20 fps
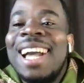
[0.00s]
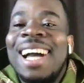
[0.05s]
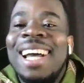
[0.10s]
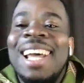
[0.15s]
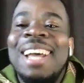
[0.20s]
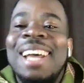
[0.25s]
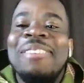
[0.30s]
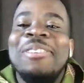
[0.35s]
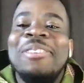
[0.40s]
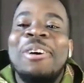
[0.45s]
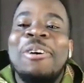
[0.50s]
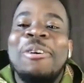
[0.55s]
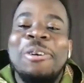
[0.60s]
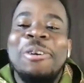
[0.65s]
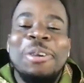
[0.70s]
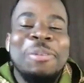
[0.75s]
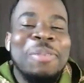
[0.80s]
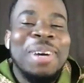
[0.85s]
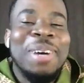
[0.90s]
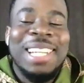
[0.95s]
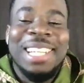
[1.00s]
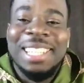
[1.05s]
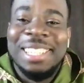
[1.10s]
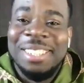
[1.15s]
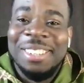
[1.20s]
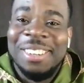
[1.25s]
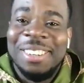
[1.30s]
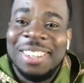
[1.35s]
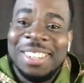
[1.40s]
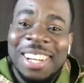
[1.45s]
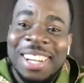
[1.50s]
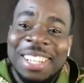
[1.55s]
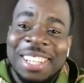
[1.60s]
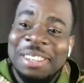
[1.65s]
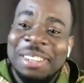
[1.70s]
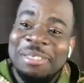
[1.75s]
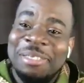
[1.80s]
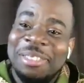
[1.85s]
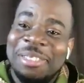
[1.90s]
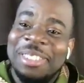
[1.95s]
Can I even call you Bades
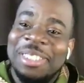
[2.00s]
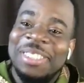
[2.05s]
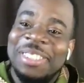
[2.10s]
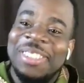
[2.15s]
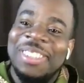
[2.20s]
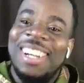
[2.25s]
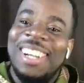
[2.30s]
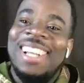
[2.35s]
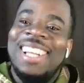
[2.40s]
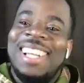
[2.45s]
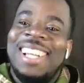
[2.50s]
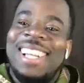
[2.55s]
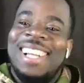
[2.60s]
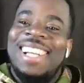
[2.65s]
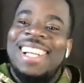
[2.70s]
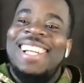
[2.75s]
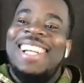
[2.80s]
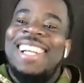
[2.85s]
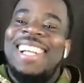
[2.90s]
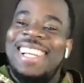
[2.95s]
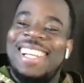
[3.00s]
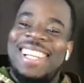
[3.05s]
Doctor? I don't even know.